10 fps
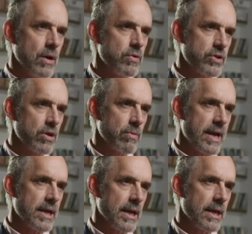Who's going to
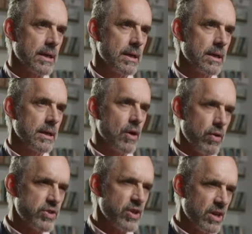regulate it?
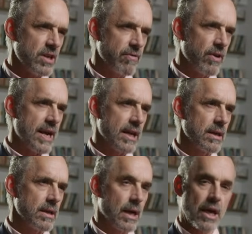Who's going to define it?
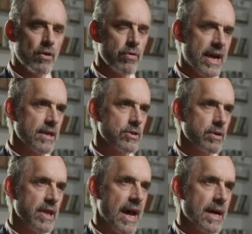And I know the answer
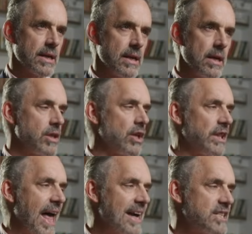to that. The
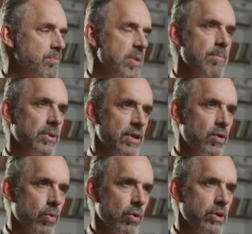last people in the
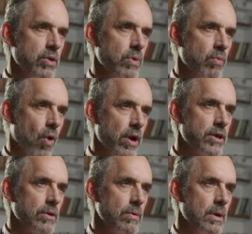world you would want
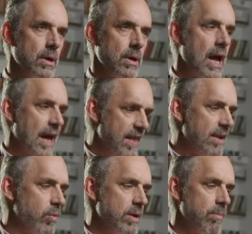to. And
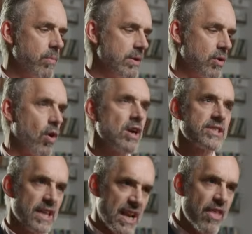then we
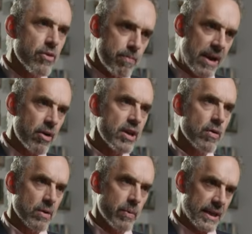cross another
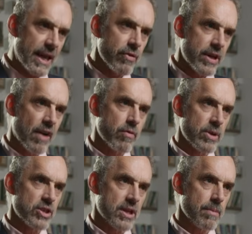barrier and we allow the
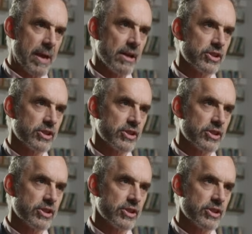government to compel